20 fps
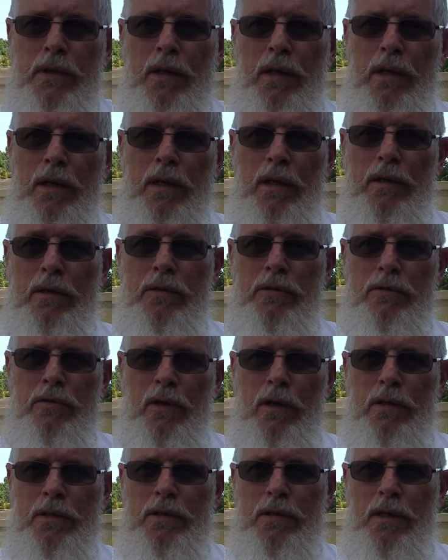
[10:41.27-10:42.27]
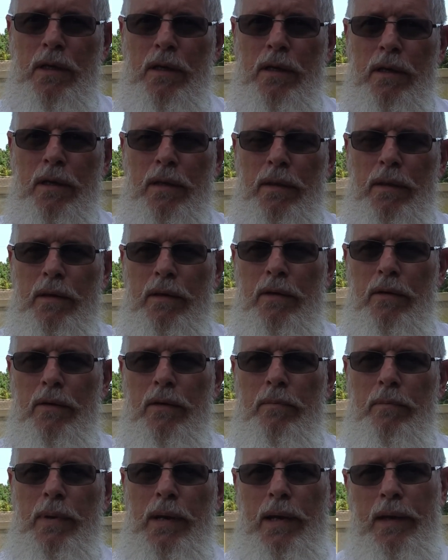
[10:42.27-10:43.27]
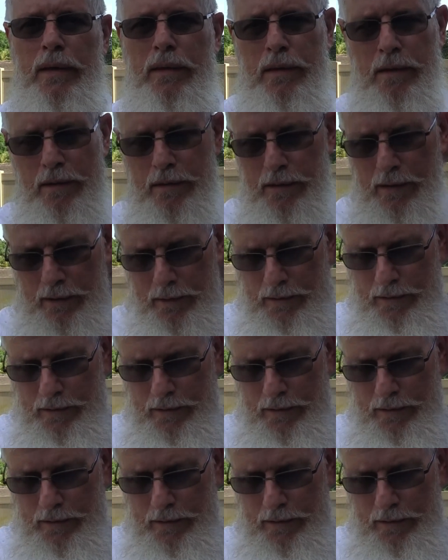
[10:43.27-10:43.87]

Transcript: gonna get his truck stuck in the dirt back there.